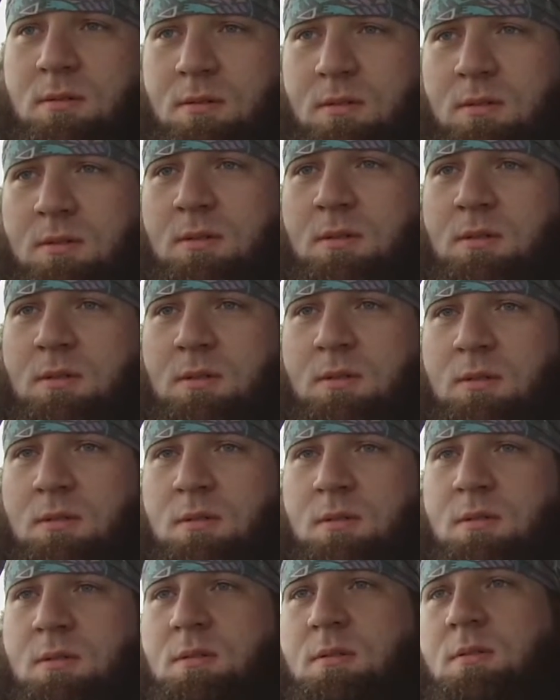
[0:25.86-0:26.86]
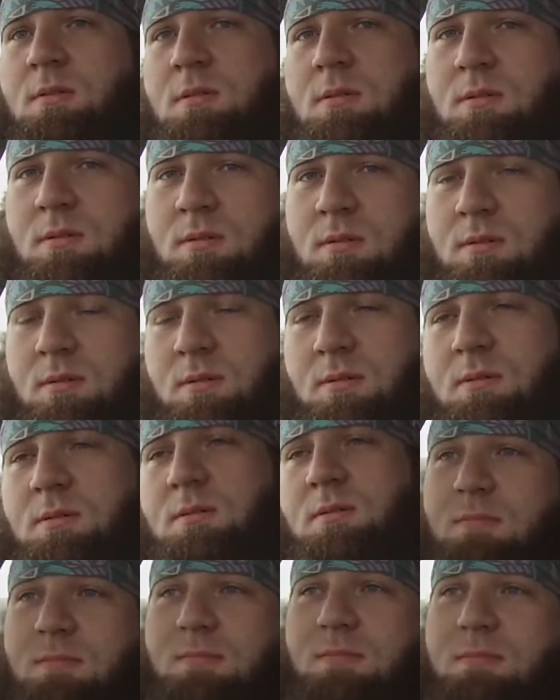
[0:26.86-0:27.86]

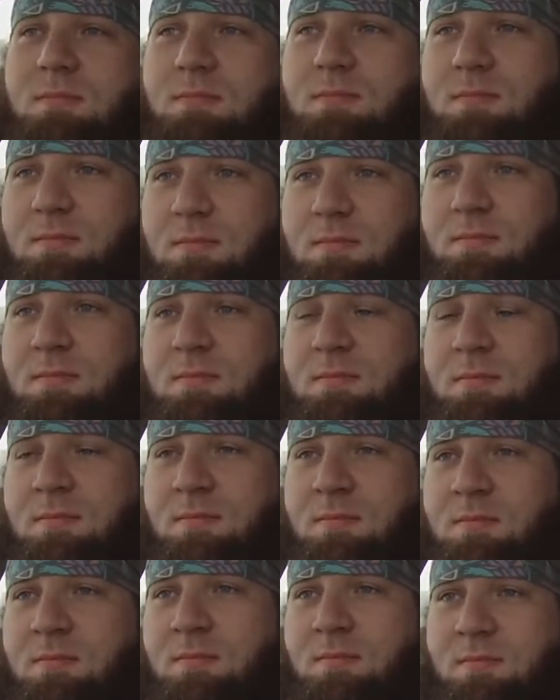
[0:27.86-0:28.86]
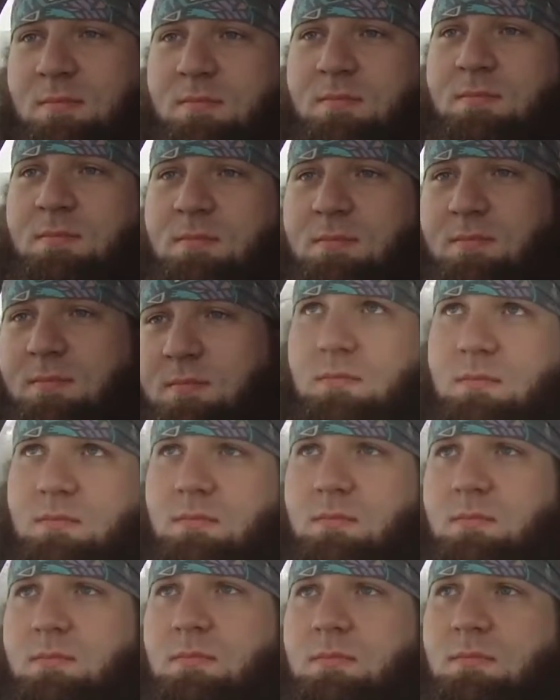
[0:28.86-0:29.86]

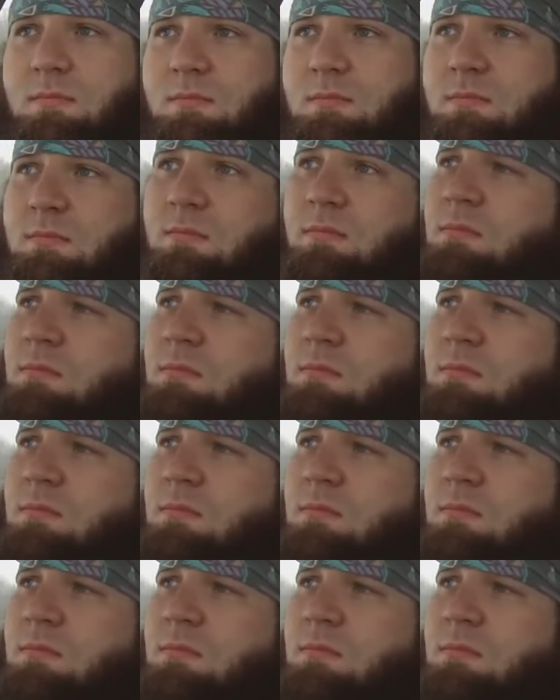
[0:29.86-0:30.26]
[no speech]